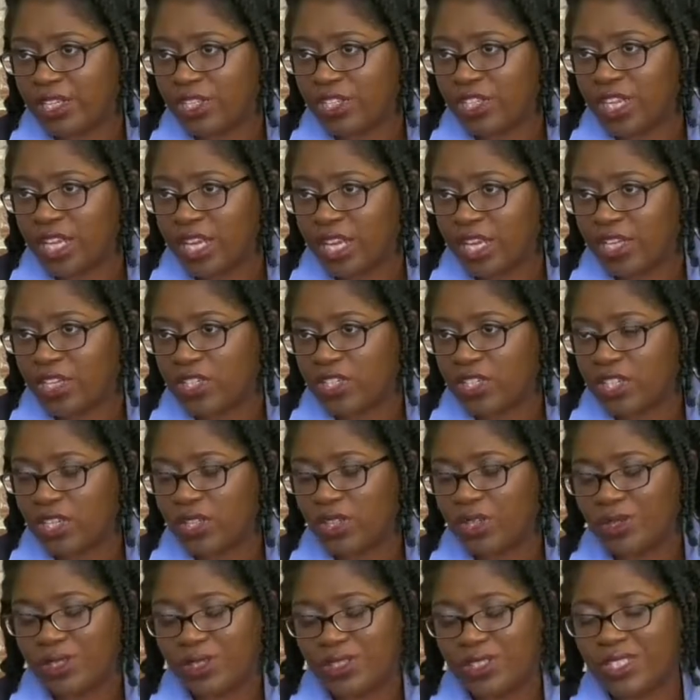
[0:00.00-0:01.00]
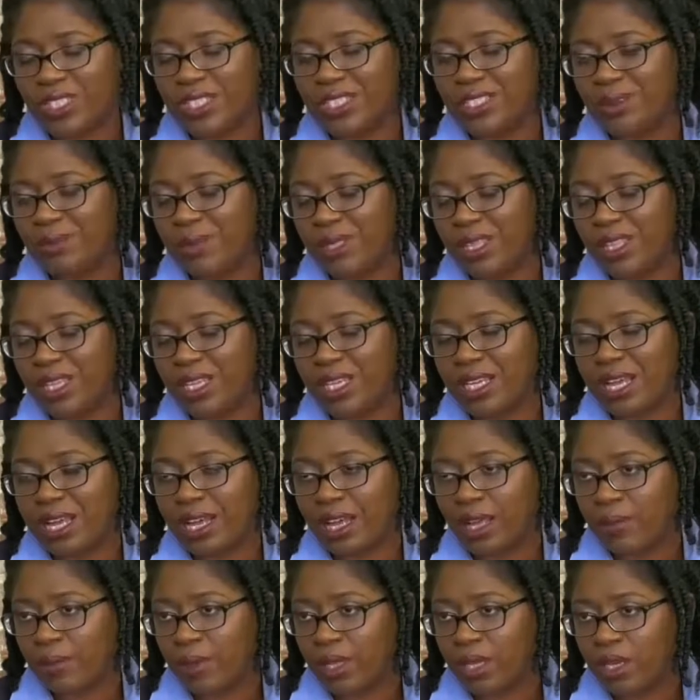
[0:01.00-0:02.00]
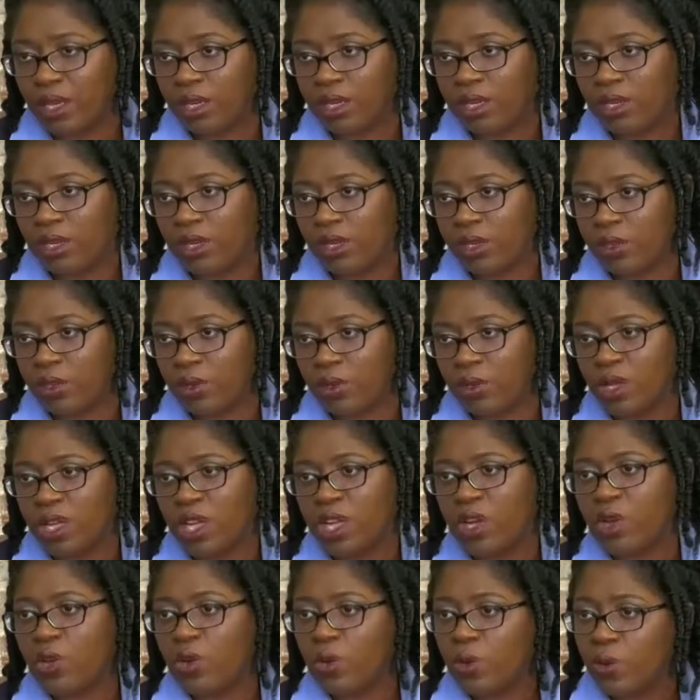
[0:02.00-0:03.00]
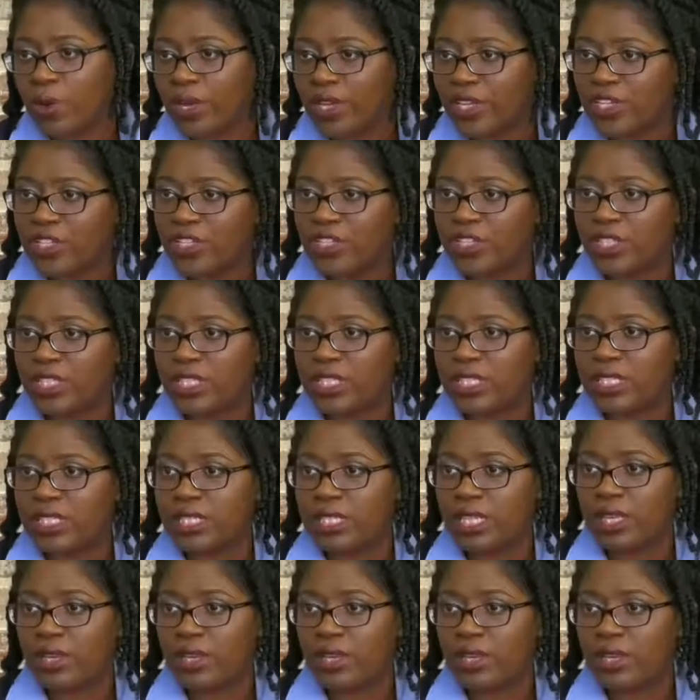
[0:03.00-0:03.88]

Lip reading: education, and those are just some of the common, questions